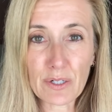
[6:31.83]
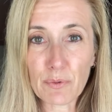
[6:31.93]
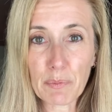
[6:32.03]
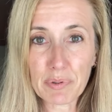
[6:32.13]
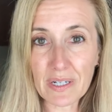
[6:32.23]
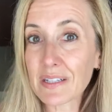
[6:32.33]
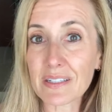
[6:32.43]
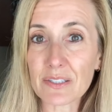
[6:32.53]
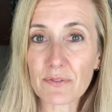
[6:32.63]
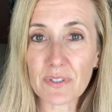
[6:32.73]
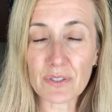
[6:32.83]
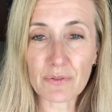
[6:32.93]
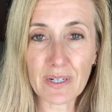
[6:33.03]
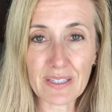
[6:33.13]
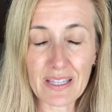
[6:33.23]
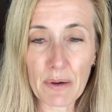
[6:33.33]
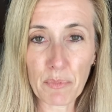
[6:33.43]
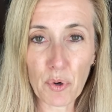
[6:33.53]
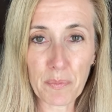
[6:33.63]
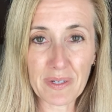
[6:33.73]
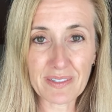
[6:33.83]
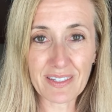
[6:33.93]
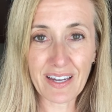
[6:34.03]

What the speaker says: or what playlist feels right in that moment.